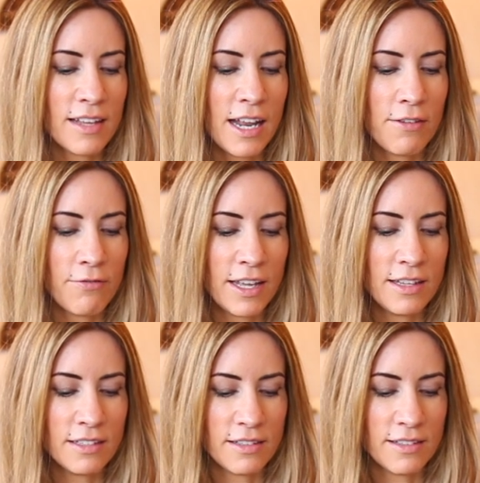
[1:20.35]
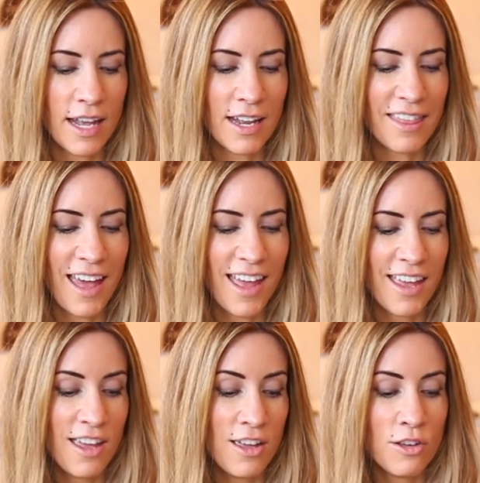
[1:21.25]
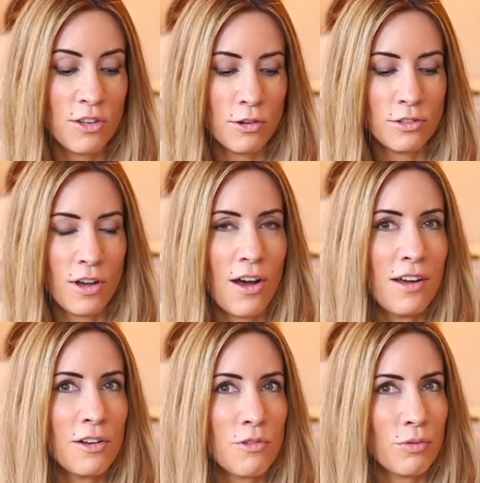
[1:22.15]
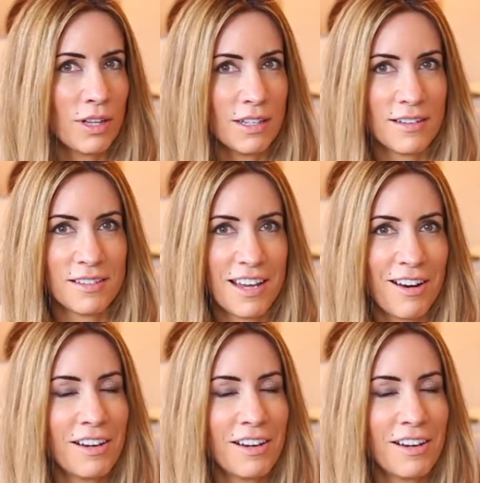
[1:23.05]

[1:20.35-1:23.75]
and I finally decided that your dog really doesn't care.